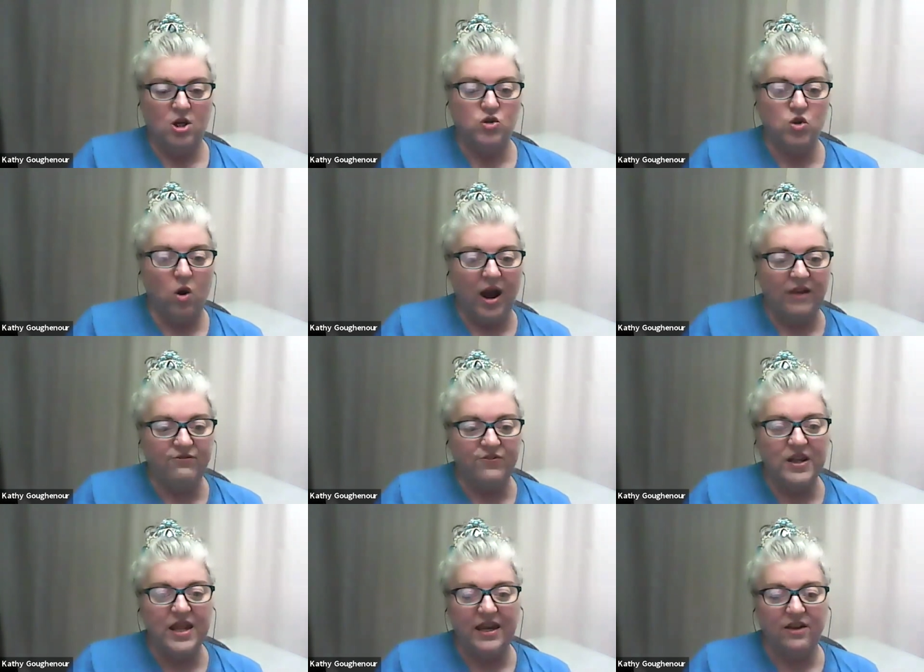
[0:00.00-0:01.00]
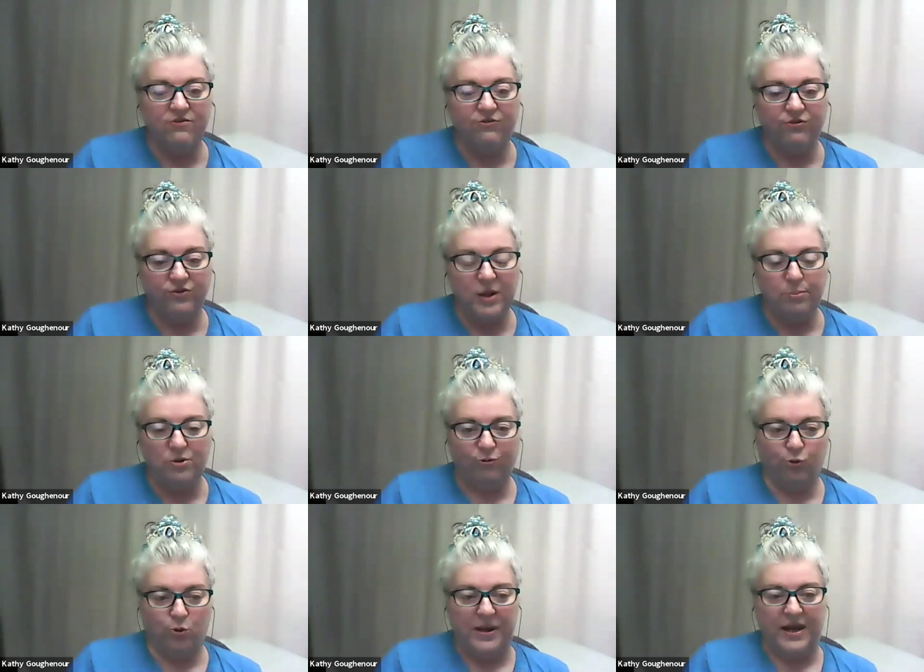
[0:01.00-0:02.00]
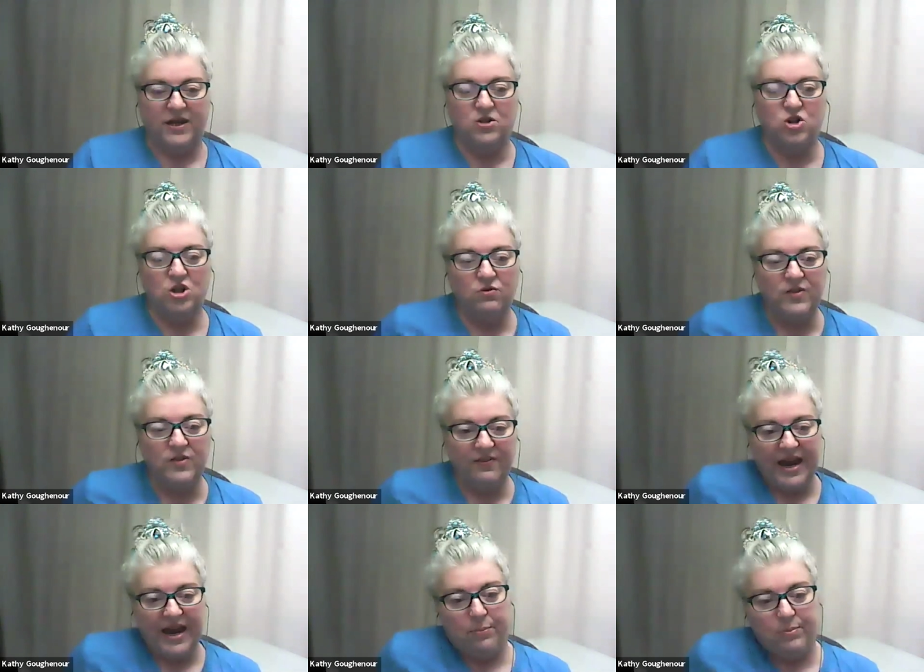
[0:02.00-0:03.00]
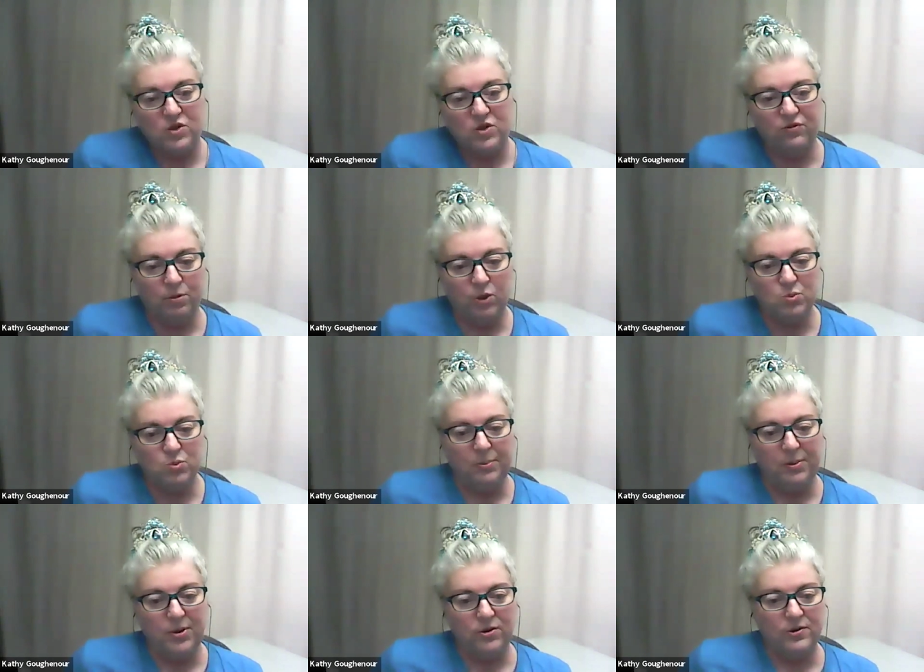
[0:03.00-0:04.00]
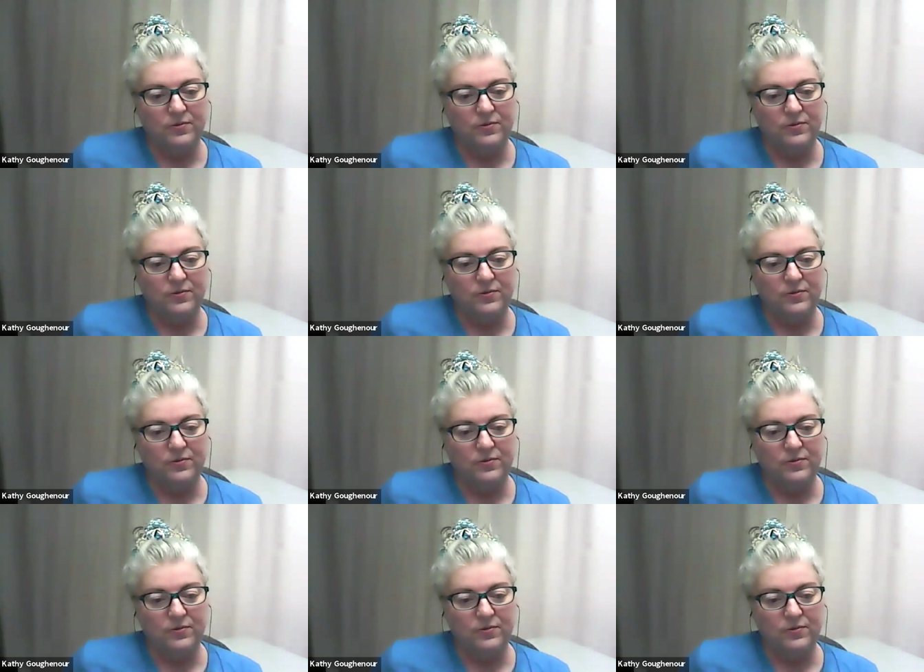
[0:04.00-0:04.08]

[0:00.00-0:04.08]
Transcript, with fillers: So I feel like it flipped for me. Do you think that happens for most people?